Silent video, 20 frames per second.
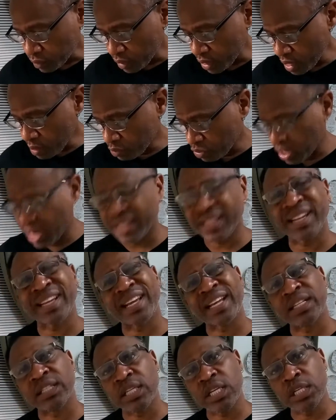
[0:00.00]
I'm going to add like
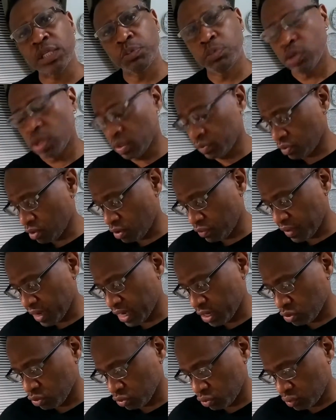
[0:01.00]
a teaspoon of
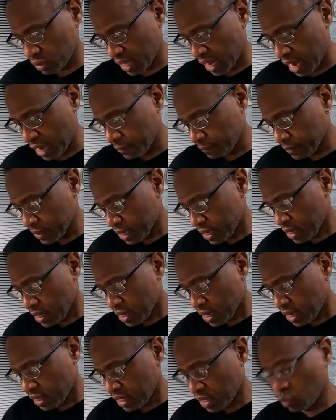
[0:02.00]
oregano to that.
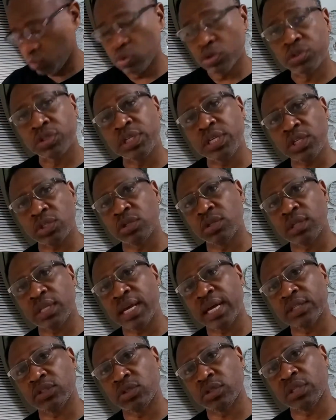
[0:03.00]
And then we'll season
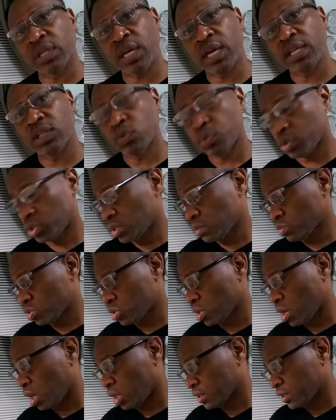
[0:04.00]
that to taste with some
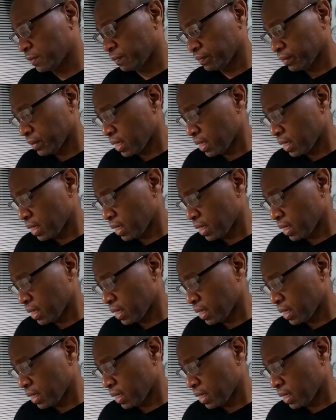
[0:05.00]
salt.